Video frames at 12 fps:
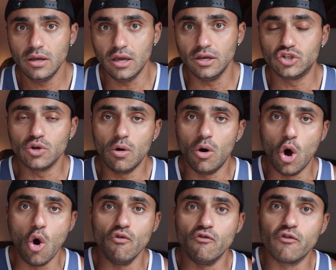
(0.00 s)
is
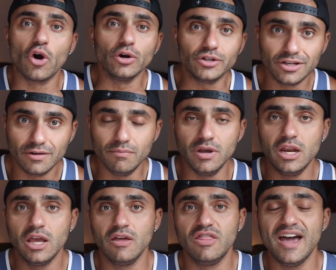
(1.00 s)
overt,
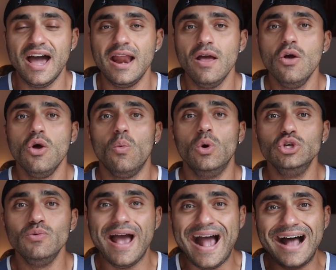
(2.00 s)
meaning that when
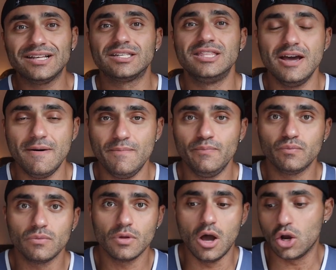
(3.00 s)
you ask
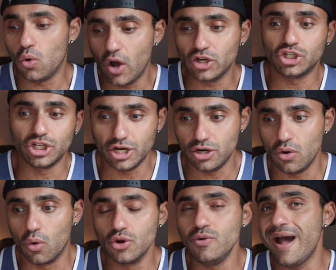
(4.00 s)
them a
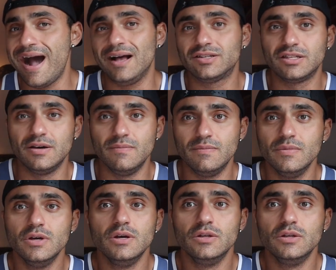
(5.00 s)
question or you ask them